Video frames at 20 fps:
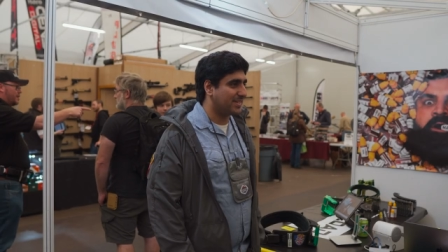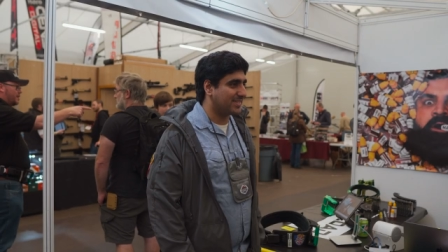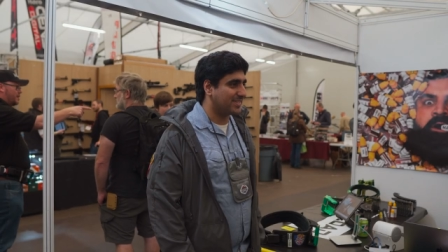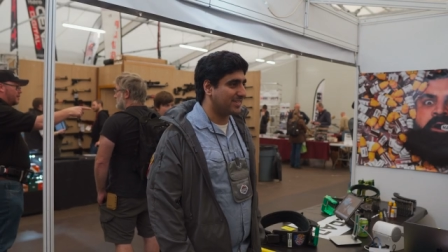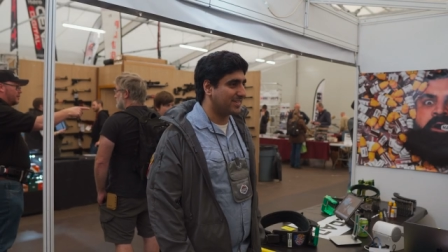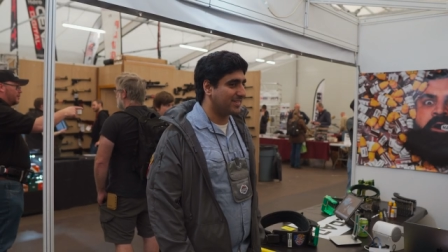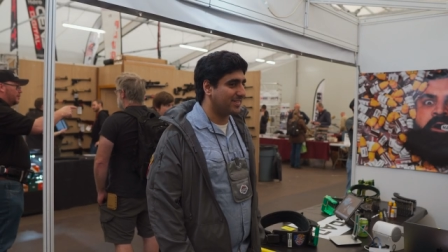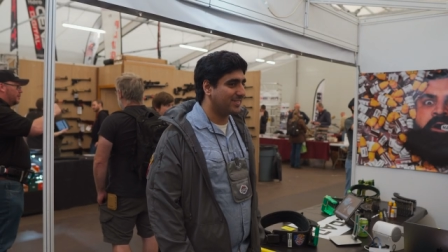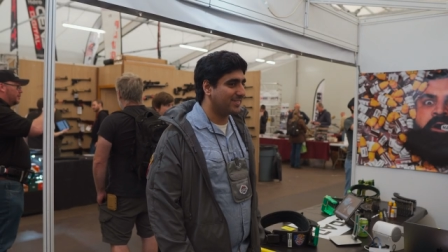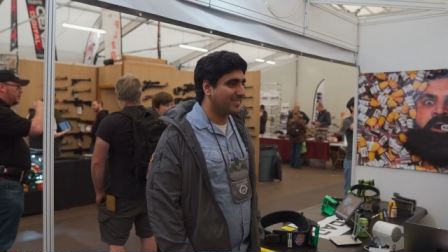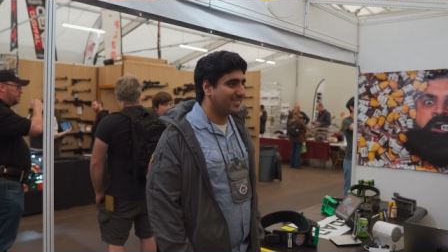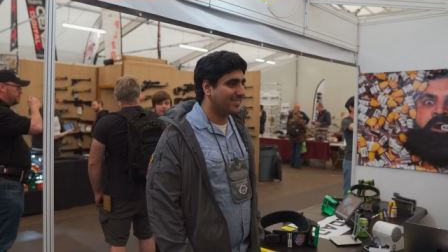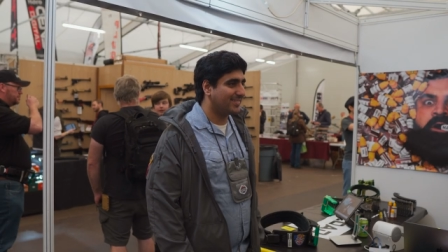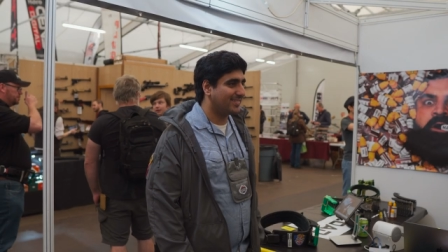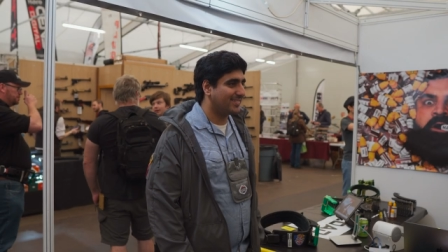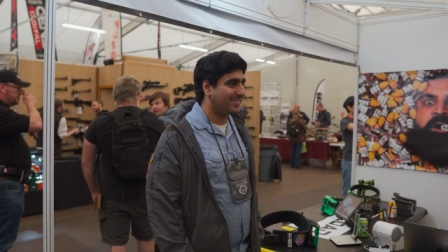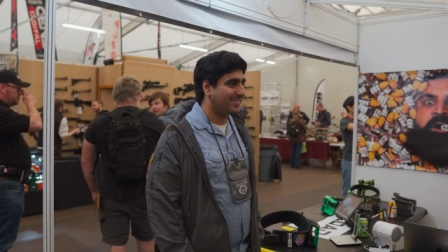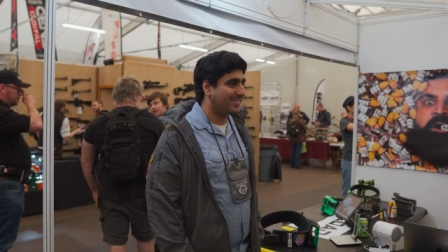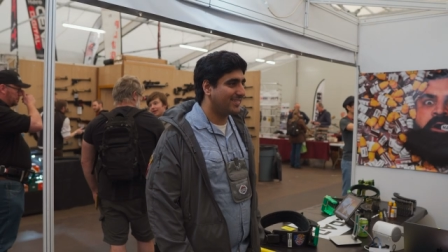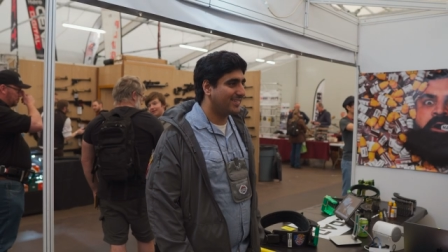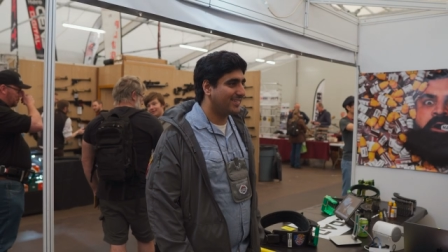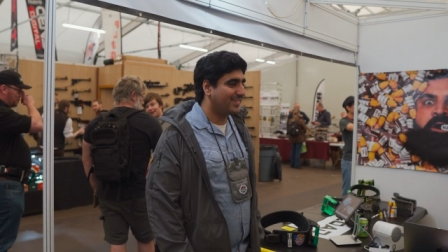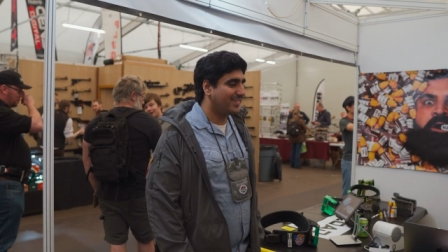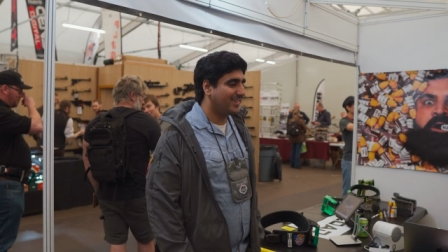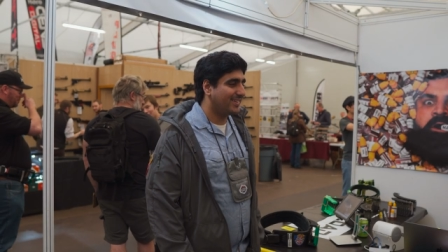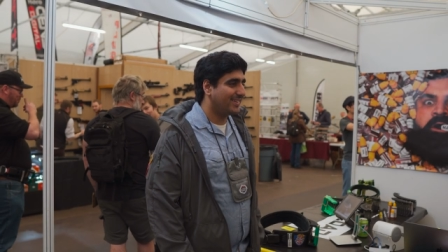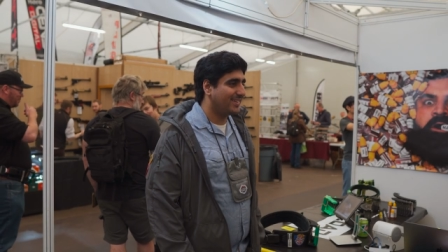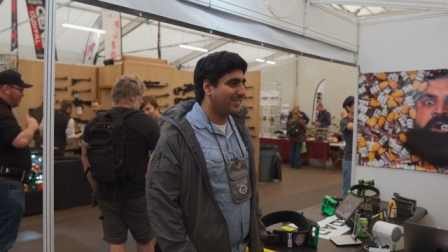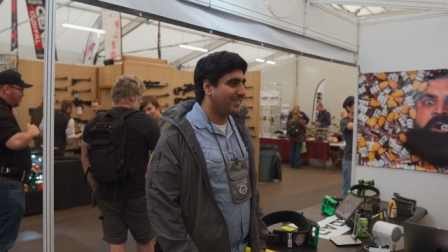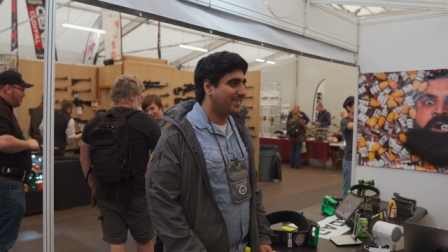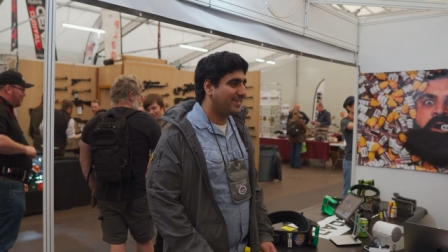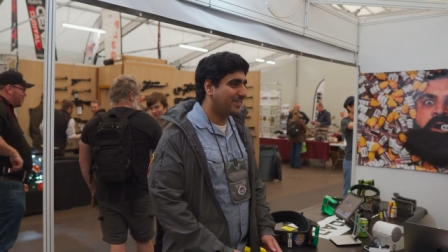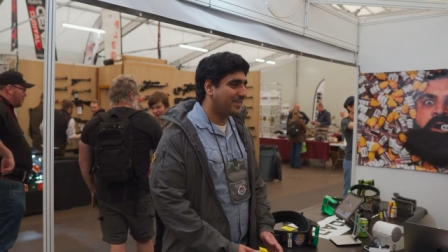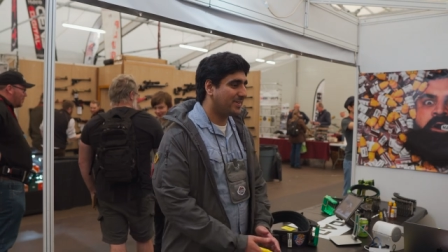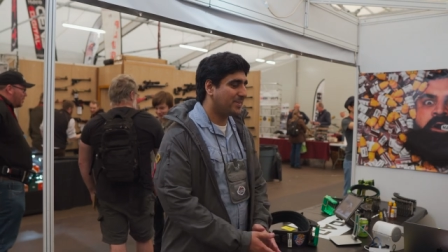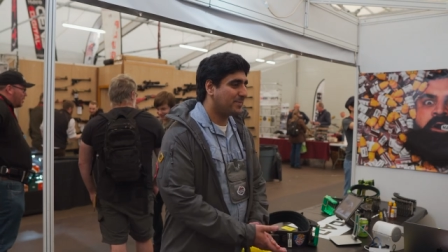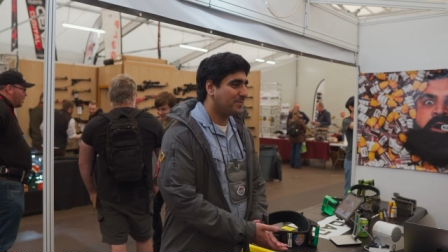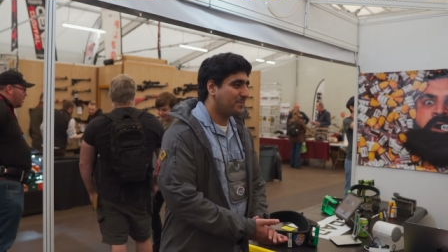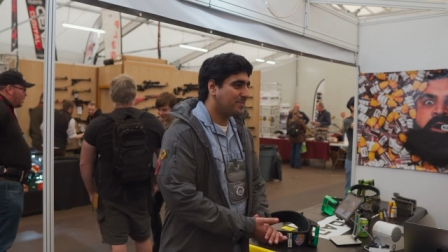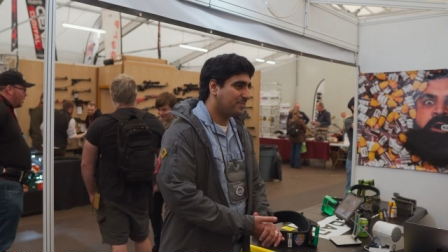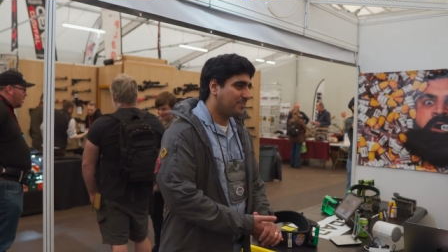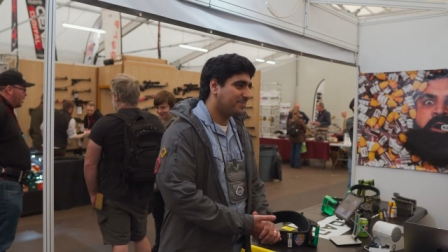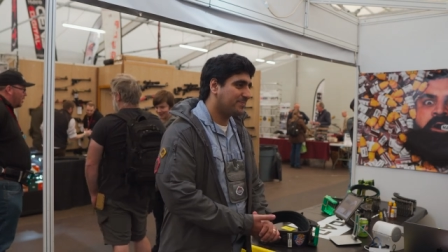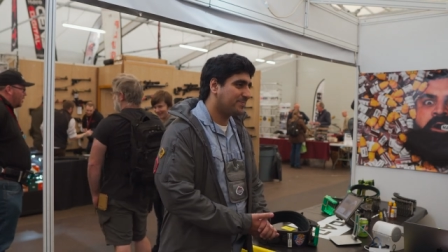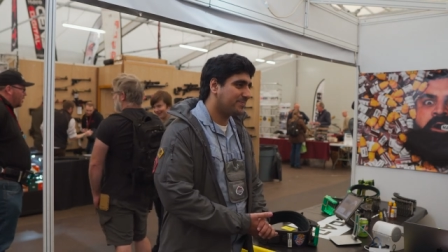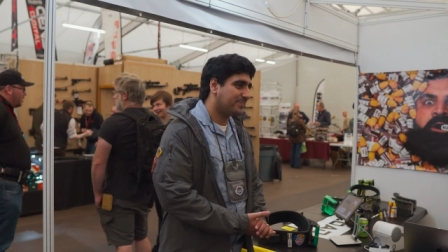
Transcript: uh, on that. Um, But yeah,